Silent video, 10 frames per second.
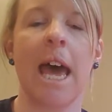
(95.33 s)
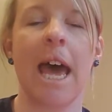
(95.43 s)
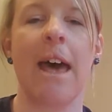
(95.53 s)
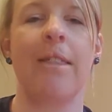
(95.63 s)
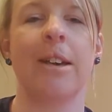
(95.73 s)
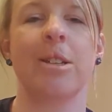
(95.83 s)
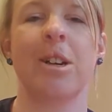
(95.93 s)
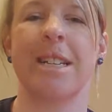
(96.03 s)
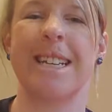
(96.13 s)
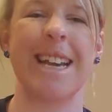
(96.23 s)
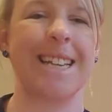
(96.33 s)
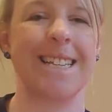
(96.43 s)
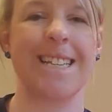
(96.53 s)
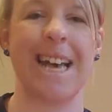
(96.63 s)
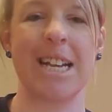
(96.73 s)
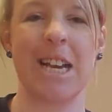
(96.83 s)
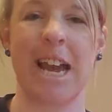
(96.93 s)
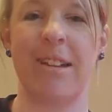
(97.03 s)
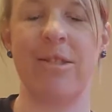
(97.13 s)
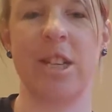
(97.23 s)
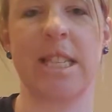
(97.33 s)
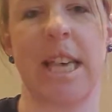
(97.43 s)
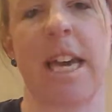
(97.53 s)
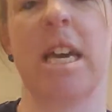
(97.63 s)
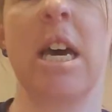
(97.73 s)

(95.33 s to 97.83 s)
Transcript: and they start to get into that kind of just like